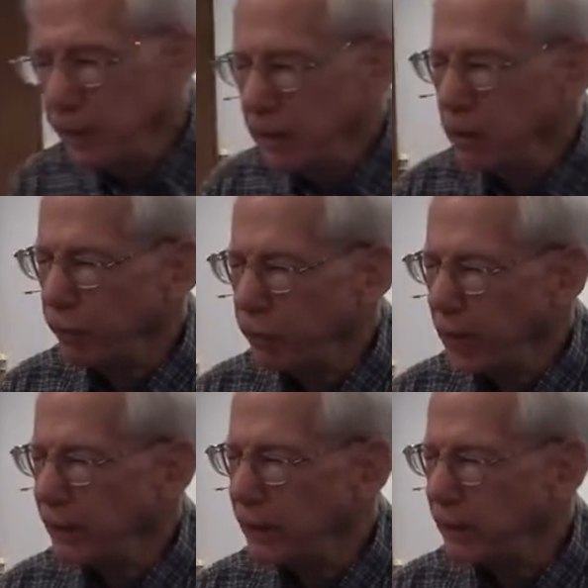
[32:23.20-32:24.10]
didn't
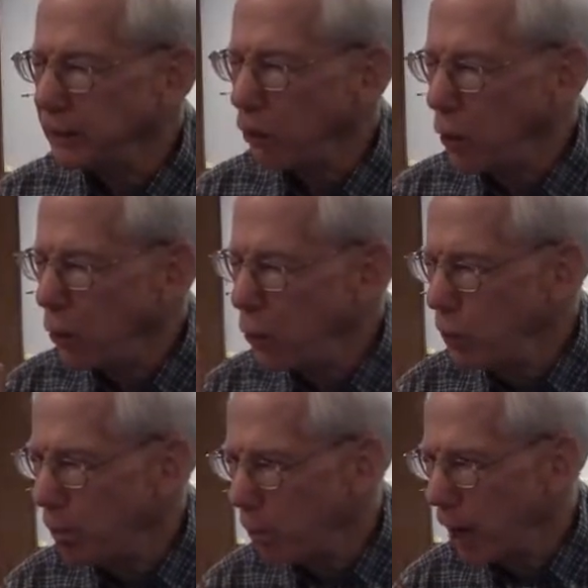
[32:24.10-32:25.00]
affect his
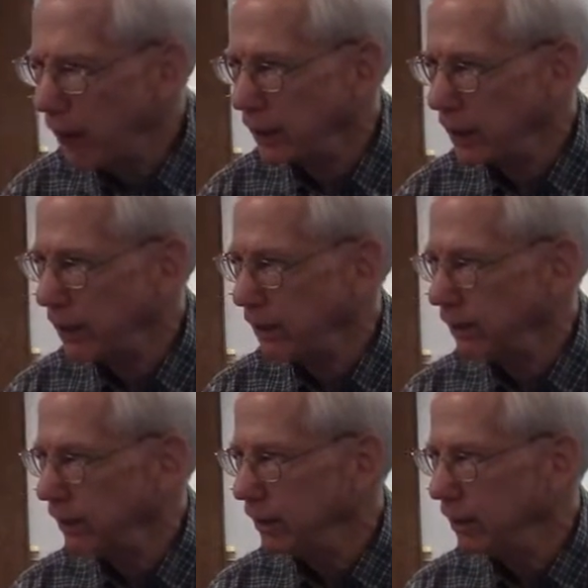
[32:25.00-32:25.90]
own body
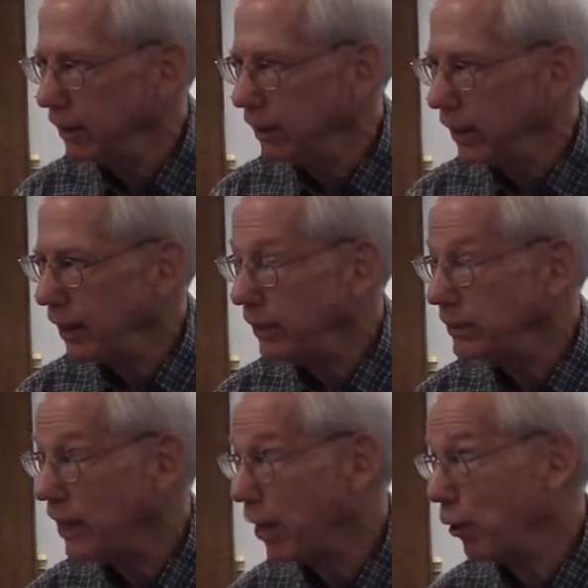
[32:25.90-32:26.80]
and
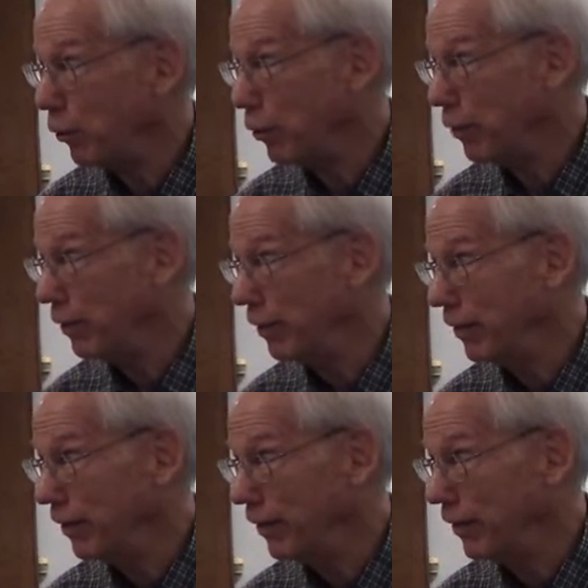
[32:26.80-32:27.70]
his health.
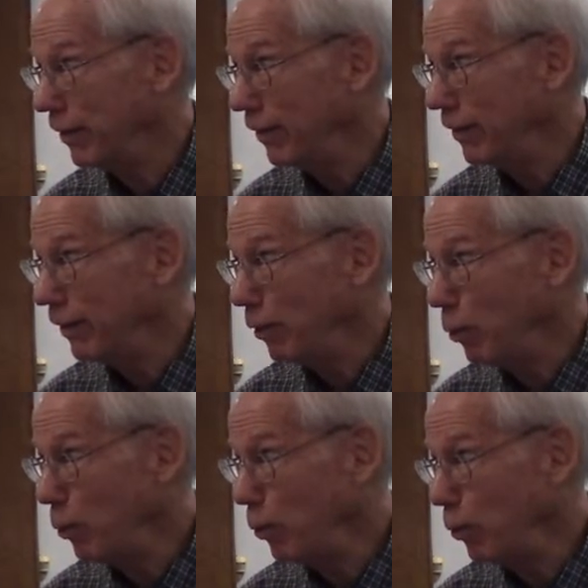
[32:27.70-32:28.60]

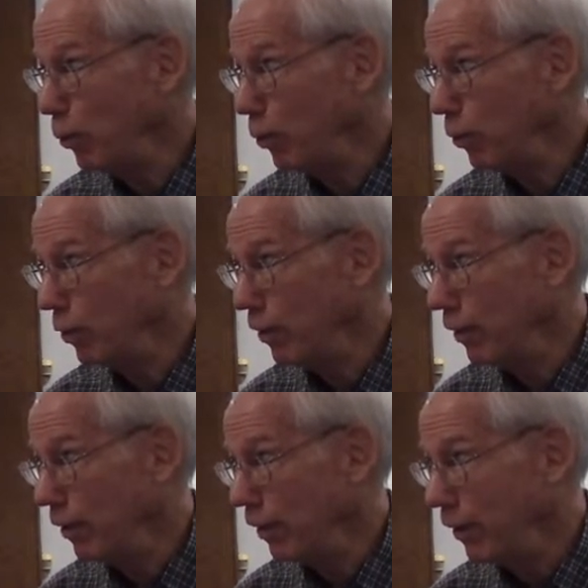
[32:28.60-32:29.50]
Ooh.
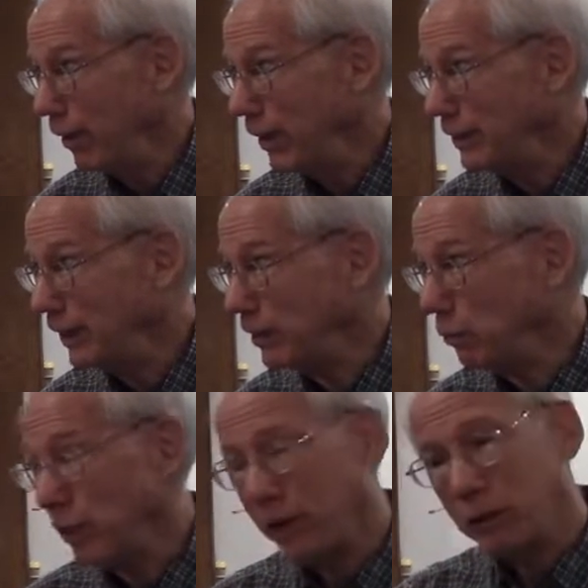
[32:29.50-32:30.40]
He says
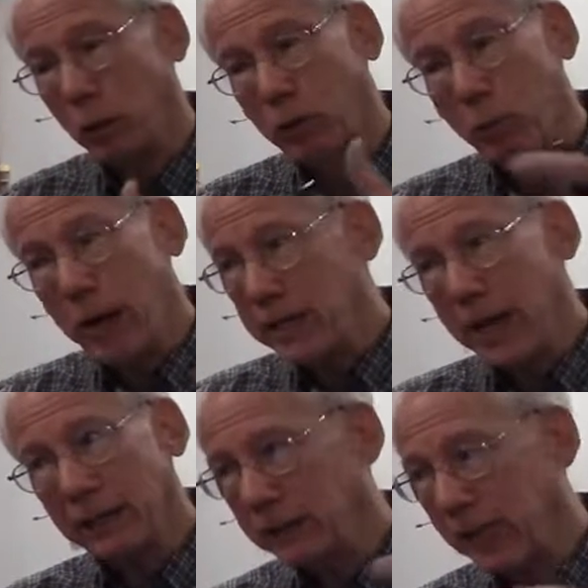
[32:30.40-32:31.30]
it, it took away,
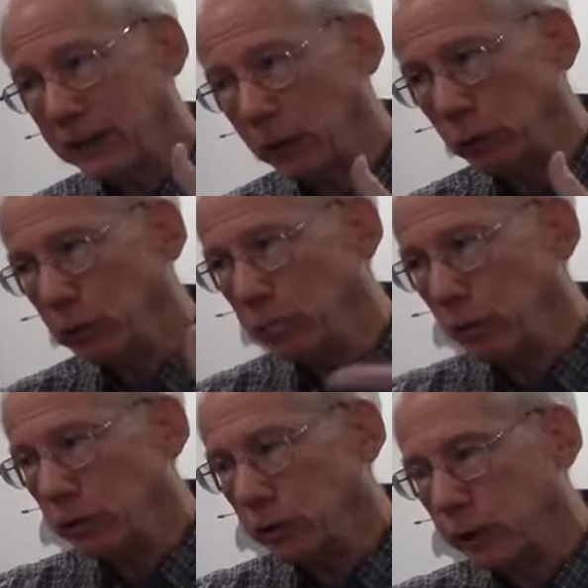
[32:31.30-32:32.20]
yes, yes, those are,
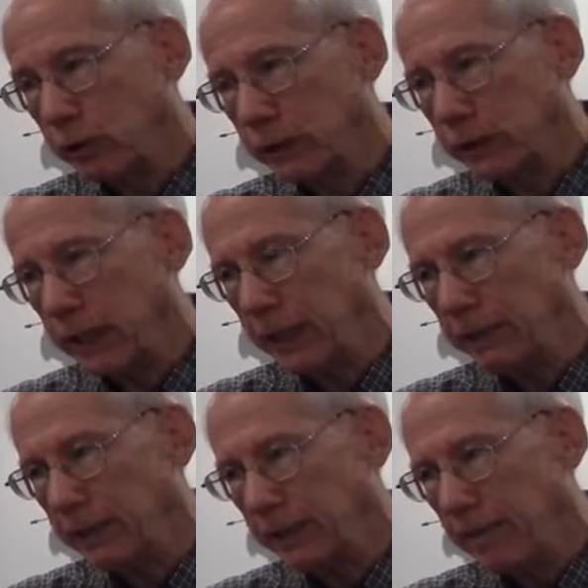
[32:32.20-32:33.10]
those are serious
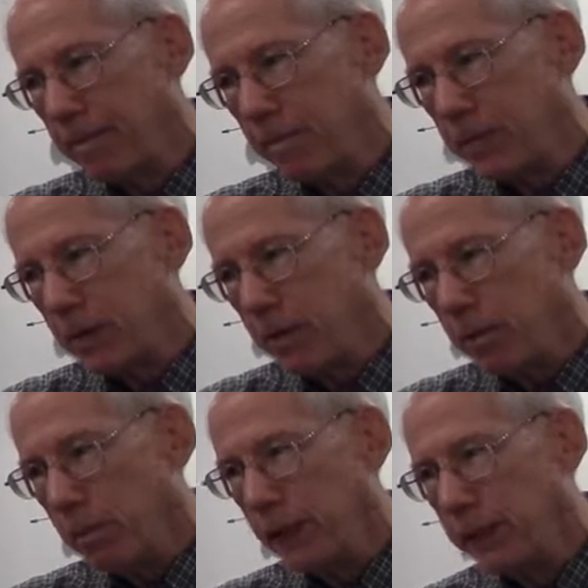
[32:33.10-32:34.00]
things
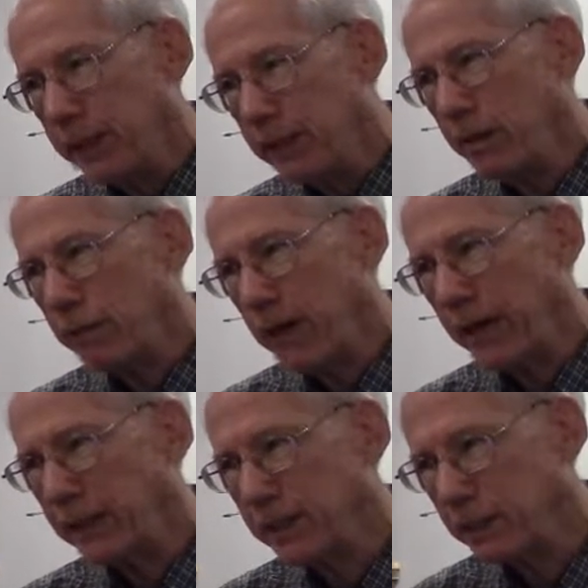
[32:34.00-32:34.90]
but it didn't
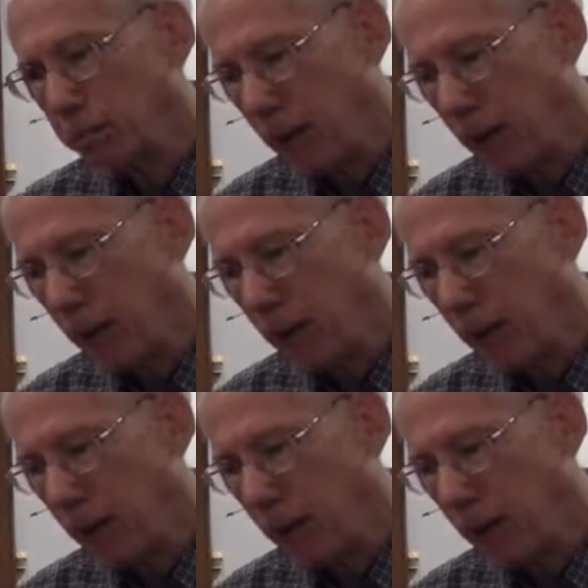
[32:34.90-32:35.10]
affect his